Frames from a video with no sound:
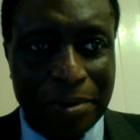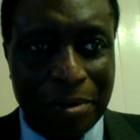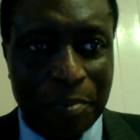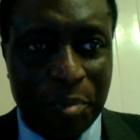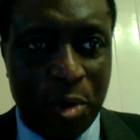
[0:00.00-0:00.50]

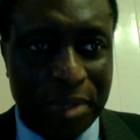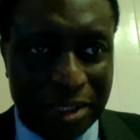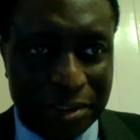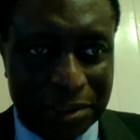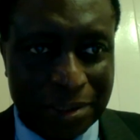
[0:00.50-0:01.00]

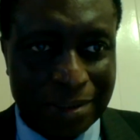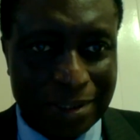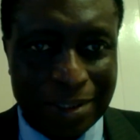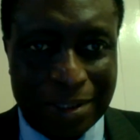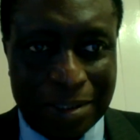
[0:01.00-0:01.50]
prominent
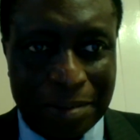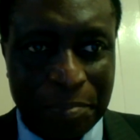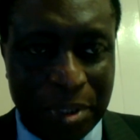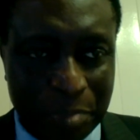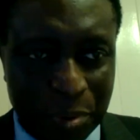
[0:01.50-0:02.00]

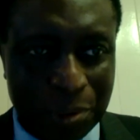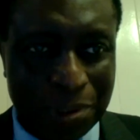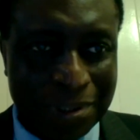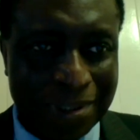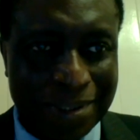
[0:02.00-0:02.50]

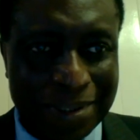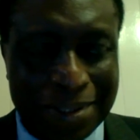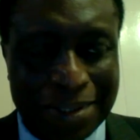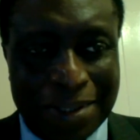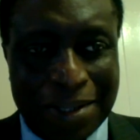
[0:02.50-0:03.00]
people.
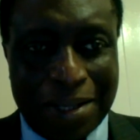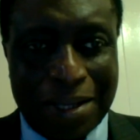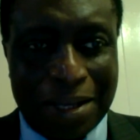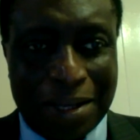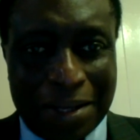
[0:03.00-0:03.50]

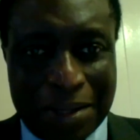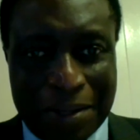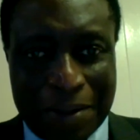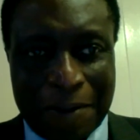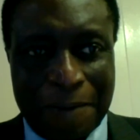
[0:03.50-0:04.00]

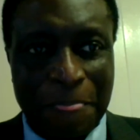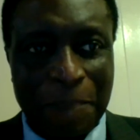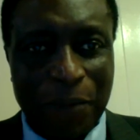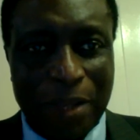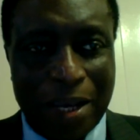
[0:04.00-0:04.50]

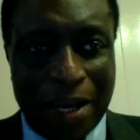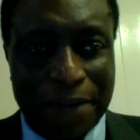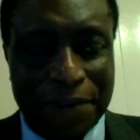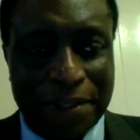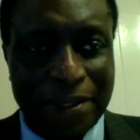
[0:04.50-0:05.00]
I
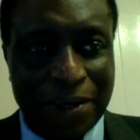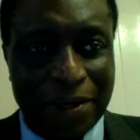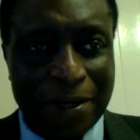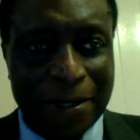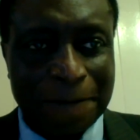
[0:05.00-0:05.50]
think
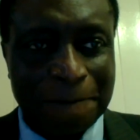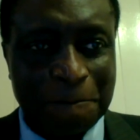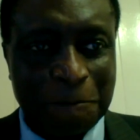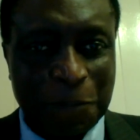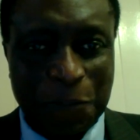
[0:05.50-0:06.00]
I
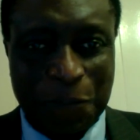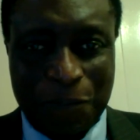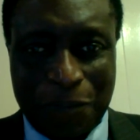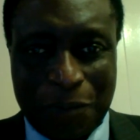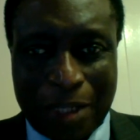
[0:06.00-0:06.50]

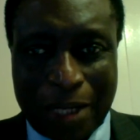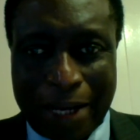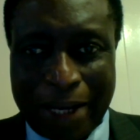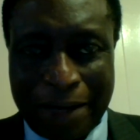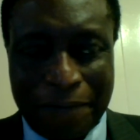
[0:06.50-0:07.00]

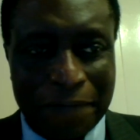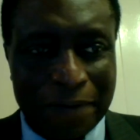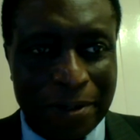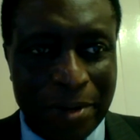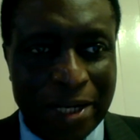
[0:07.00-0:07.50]
have
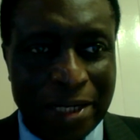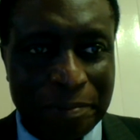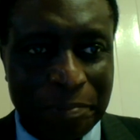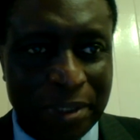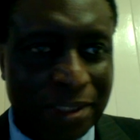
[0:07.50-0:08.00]
rarely
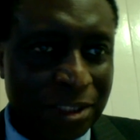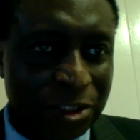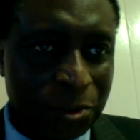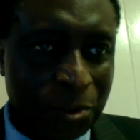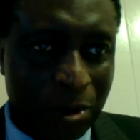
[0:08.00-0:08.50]
been
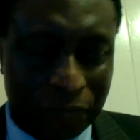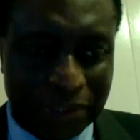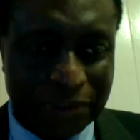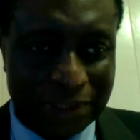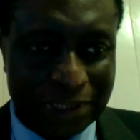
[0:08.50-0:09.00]
into
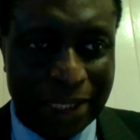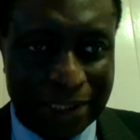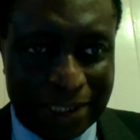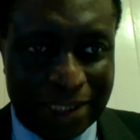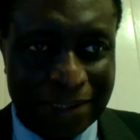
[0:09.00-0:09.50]
conferences like
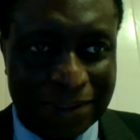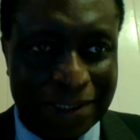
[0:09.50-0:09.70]
this,